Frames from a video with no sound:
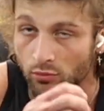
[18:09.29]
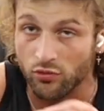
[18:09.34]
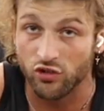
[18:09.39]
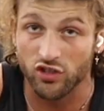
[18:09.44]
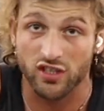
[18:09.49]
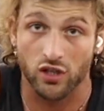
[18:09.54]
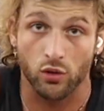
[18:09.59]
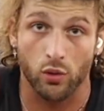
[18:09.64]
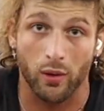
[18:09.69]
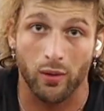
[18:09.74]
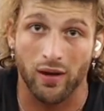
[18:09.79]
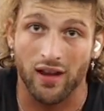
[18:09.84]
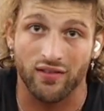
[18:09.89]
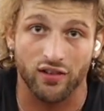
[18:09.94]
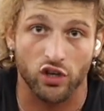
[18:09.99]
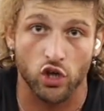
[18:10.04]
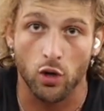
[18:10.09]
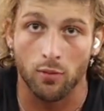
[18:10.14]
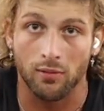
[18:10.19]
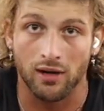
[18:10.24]
Just a quick way of
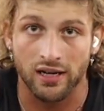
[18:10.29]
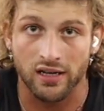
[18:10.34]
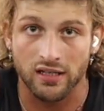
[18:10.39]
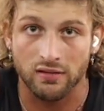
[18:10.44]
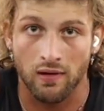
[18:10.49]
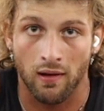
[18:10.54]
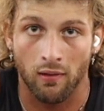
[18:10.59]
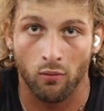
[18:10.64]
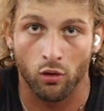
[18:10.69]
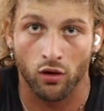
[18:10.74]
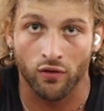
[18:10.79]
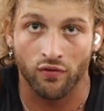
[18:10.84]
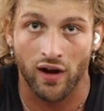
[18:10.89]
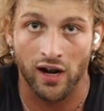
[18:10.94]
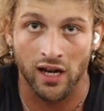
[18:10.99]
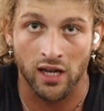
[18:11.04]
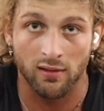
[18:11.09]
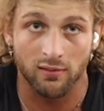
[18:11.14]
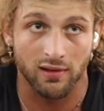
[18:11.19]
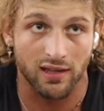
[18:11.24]
accumulating a small more
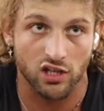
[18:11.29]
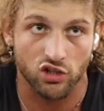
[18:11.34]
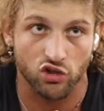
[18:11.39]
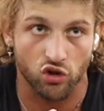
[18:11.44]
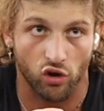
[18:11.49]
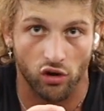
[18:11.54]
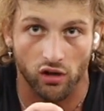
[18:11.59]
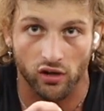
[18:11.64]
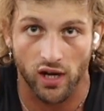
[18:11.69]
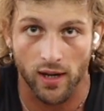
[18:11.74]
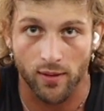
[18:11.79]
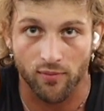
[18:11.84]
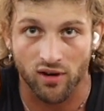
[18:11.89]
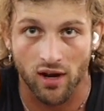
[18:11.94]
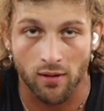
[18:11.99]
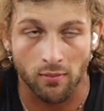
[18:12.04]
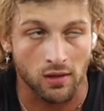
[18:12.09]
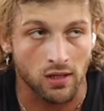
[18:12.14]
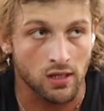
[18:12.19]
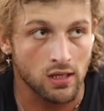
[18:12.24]
volume in a shorter time
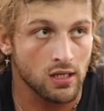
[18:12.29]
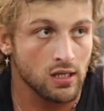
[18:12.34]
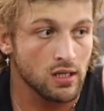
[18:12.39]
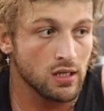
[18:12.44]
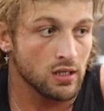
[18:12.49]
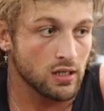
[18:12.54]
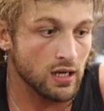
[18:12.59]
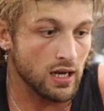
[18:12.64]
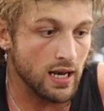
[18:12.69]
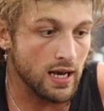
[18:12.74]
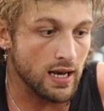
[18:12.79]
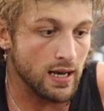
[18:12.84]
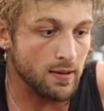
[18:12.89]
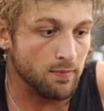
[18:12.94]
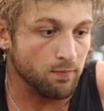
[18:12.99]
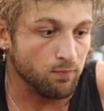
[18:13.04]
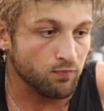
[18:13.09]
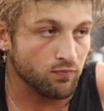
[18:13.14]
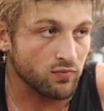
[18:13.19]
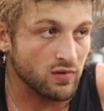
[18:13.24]
frame.
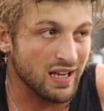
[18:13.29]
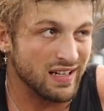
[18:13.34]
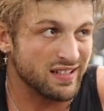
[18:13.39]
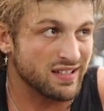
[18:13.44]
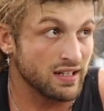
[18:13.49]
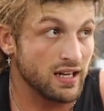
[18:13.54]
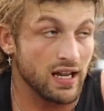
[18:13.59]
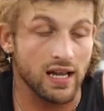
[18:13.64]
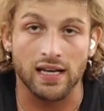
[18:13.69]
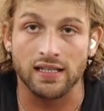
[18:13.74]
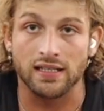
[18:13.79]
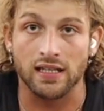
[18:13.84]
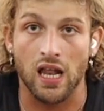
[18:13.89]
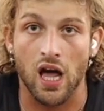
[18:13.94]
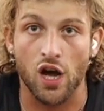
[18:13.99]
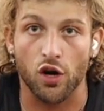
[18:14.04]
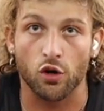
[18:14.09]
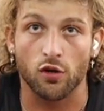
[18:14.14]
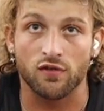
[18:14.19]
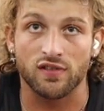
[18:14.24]
As today is a
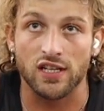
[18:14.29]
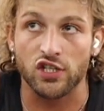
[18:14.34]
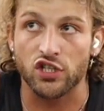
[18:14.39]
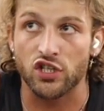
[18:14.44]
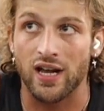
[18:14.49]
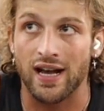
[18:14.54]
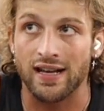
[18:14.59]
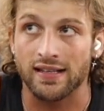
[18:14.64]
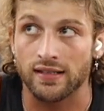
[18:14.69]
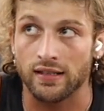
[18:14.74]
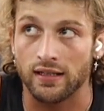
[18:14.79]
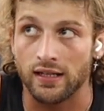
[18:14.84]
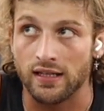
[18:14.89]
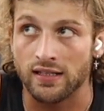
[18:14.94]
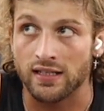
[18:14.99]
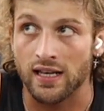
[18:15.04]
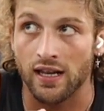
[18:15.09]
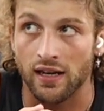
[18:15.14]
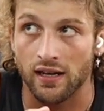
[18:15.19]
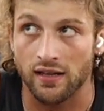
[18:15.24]
long enough session as it
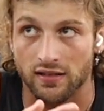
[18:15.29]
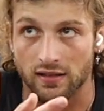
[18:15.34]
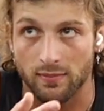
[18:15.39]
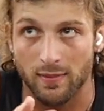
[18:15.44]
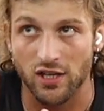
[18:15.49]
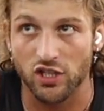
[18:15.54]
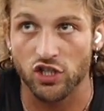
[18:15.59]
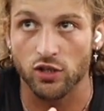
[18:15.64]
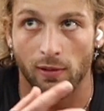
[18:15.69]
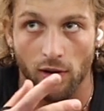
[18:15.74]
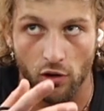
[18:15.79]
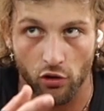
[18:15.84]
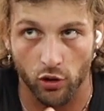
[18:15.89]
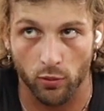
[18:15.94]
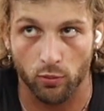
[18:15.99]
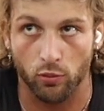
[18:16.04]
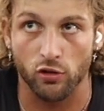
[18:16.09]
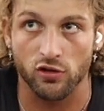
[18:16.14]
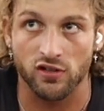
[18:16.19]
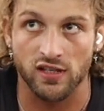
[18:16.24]
is, and as I mentioned, my
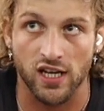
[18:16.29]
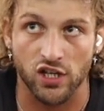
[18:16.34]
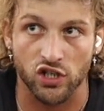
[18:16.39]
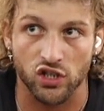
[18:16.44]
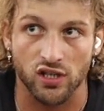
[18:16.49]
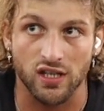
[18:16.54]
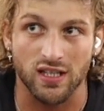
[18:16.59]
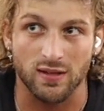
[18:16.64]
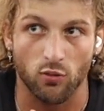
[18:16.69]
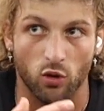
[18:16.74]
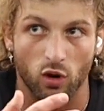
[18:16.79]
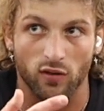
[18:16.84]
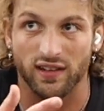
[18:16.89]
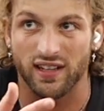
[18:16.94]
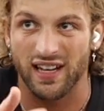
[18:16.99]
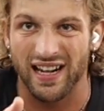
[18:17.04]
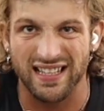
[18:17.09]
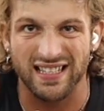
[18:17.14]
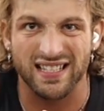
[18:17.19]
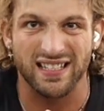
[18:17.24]
other push session is more of
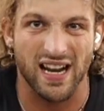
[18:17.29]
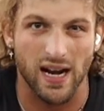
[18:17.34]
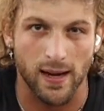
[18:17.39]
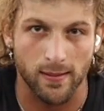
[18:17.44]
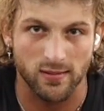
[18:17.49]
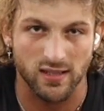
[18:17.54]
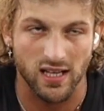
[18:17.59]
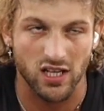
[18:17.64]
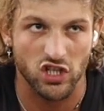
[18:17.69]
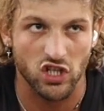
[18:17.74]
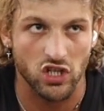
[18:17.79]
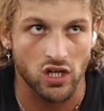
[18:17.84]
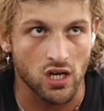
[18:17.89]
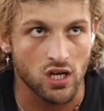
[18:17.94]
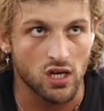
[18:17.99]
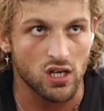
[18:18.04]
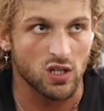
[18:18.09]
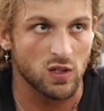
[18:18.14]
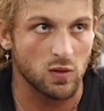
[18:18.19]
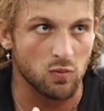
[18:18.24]
a delts and arm session.
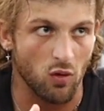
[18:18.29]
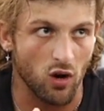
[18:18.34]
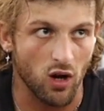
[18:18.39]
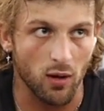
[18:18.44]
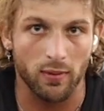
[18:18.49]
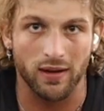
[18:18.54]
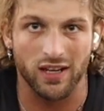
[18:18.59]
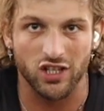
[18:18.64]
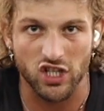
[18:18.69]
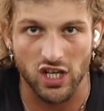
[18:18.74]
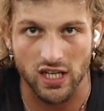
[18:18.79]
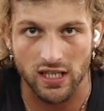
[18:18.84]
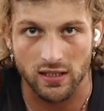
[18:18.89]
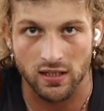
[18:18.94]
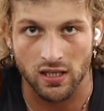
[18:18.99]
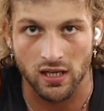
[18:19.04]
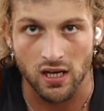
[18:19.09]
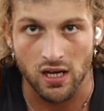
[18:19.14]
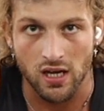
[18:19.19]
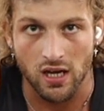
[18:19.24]
Small bit of
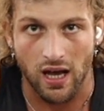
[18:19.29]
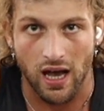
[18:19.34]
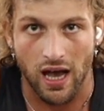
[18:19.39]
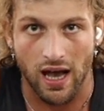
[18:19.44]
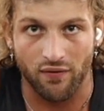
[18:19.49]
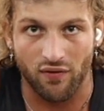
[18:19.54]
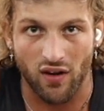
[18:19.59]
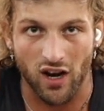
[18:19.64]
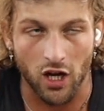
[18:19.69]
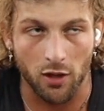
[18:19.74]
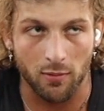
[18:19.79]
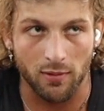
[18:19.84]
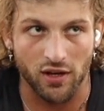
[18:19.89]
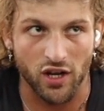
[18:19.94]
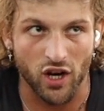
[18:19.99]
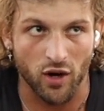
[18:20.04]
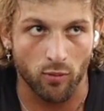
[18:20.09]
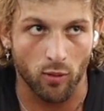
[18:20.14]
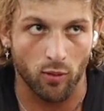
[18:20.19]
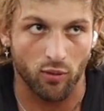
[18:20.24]
chest volume in
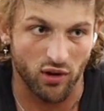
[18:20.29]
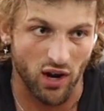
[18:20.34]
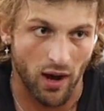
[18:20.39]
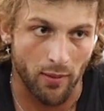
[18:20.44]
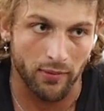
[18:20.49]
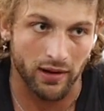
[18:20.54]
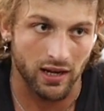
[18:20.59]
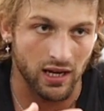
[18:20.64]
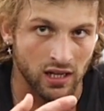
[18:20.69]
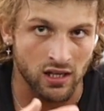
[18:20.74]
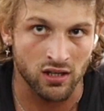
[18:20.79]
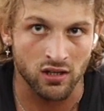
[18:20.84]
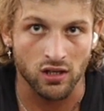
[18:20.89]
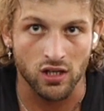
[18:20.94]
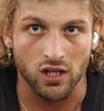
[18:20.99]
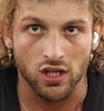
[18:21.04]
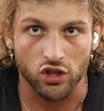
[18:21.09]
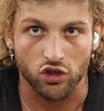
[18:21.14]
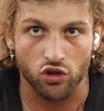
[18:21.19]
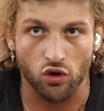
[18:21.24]
there, but predominantly
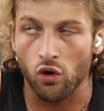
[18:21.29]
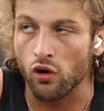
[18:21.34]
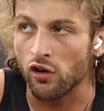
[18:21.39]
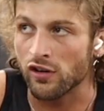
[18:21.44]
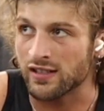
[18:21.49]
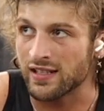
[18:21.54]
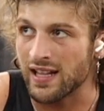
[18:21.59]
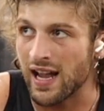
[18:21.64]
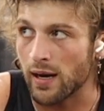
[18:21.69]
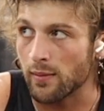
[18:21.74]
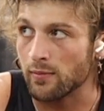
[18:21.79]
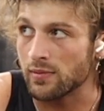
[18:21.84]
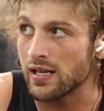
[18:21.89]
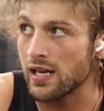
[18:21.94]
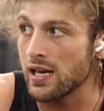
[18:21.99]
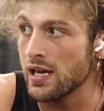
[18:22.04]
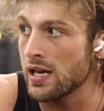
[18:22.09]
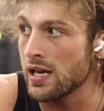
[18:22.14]
shoulders and arms.